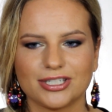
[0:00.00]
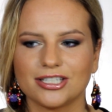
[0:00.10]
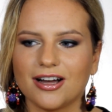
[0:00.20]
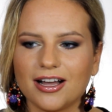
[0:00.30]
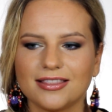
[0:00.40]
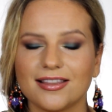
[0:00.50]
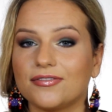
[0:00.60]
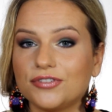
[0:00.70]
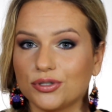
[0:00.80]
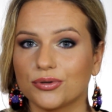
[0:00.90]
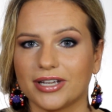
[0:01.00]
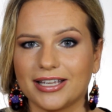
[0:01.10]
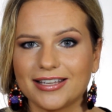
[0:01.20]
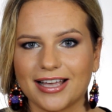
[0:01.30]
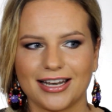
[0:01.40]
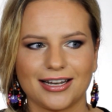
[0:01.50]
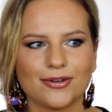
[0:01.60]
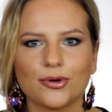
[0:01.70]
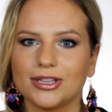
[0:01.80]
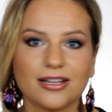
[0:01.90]
which I love doing and
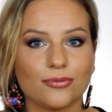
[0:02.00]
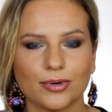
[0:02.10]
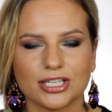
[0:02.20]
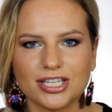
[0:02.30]
I love